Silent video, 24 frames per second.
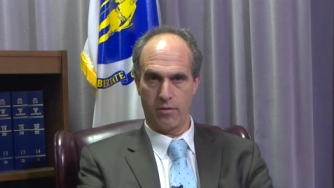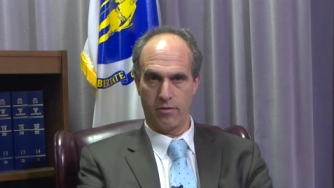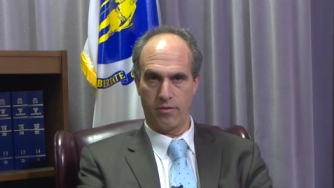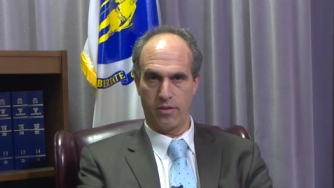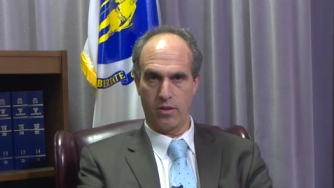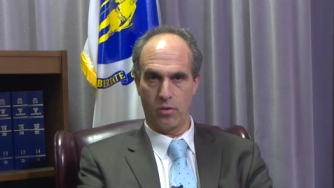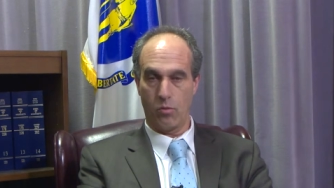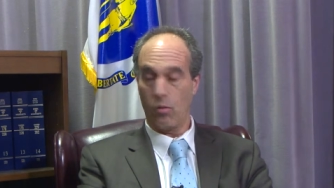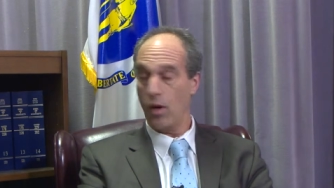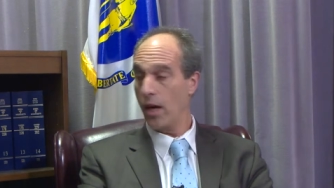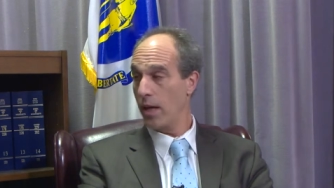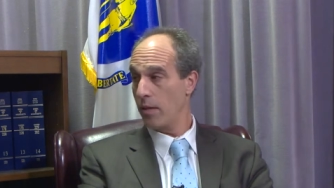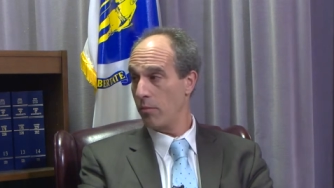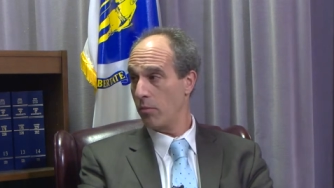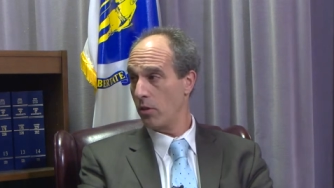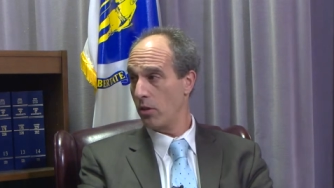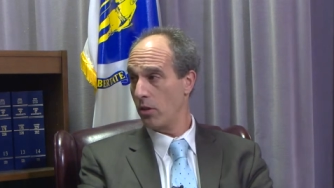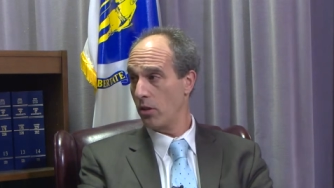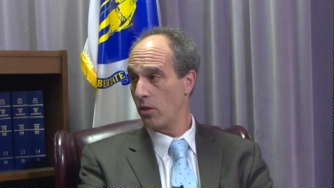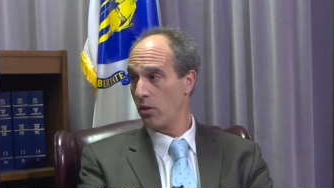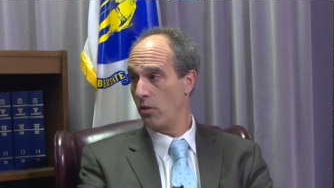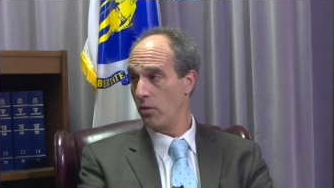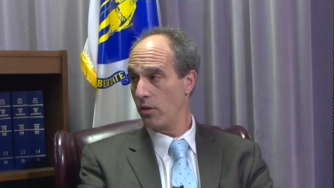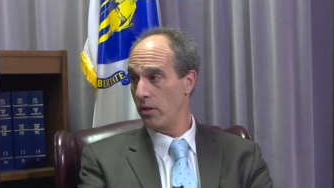Phil
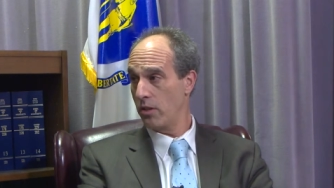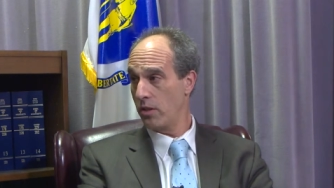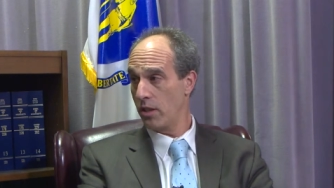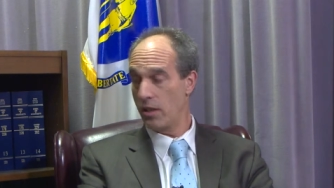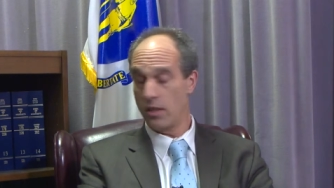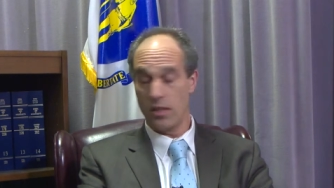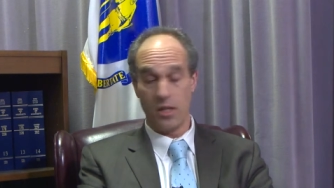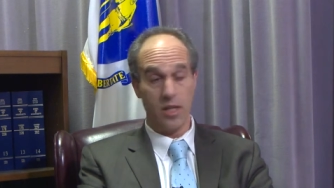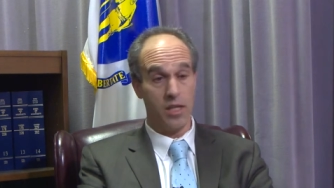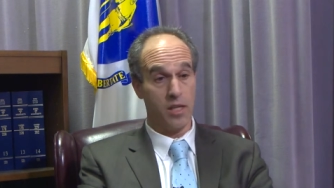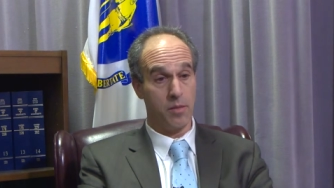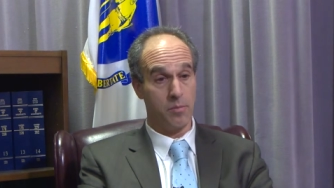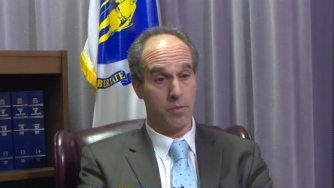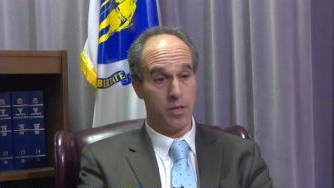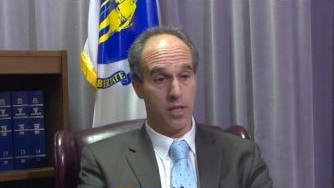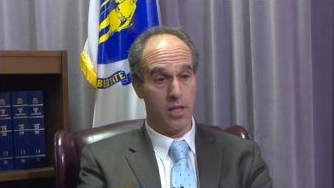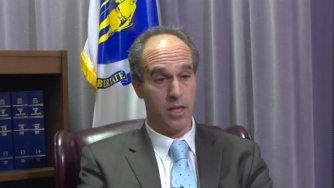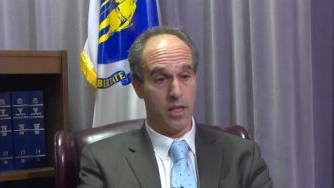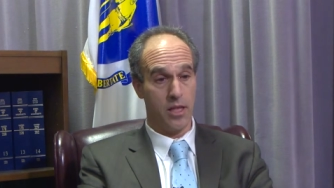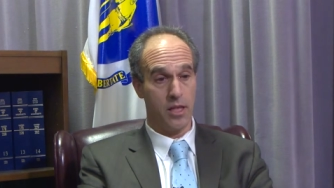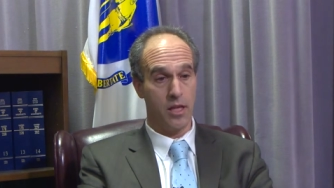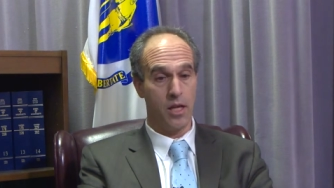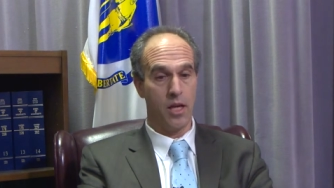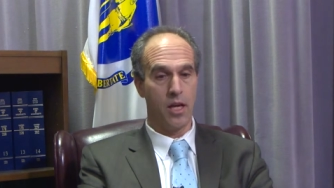Weinberg, who is a
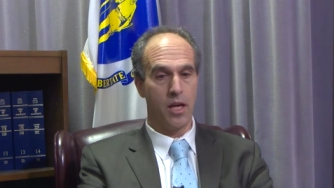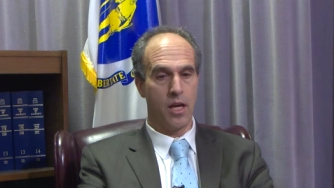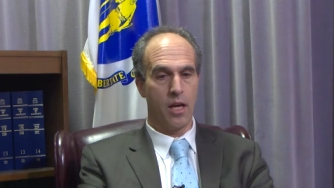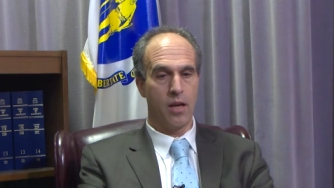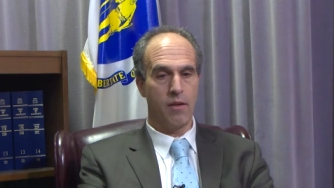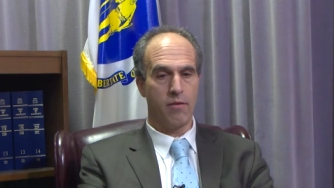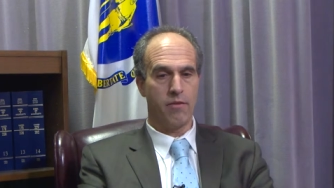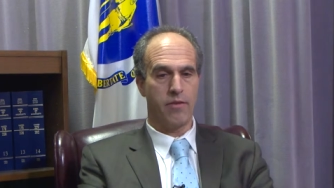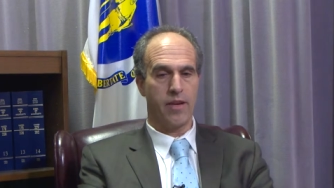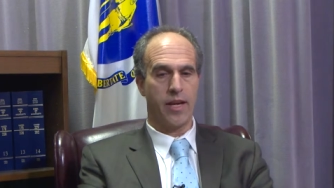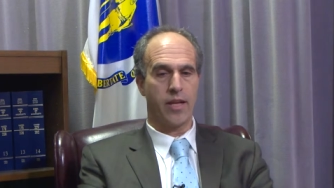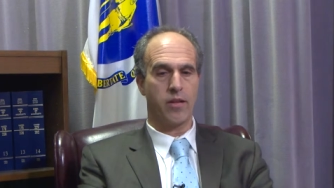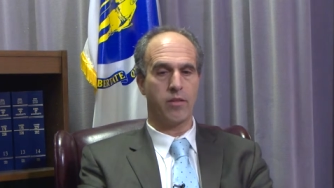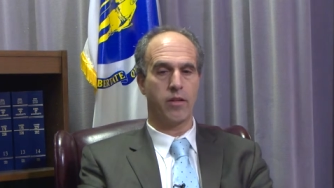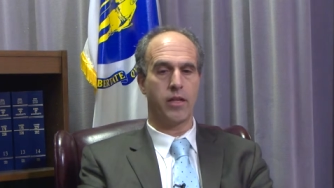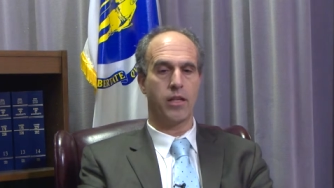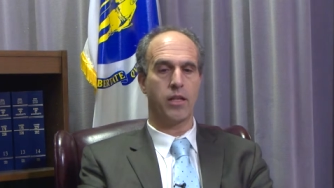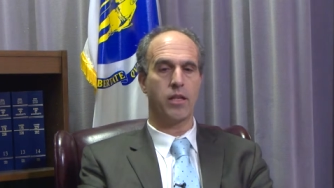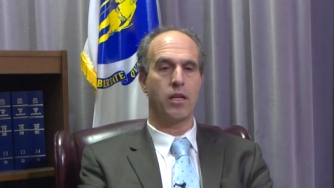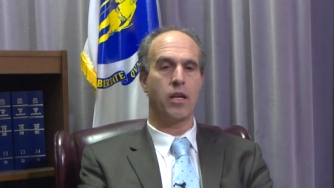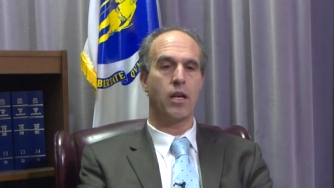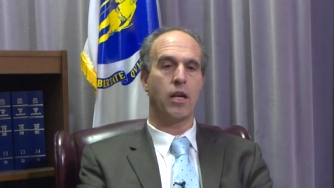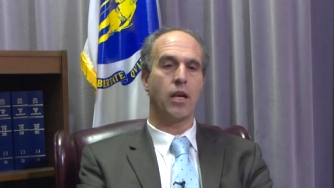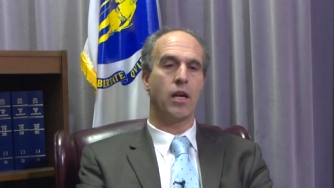DEP veteran.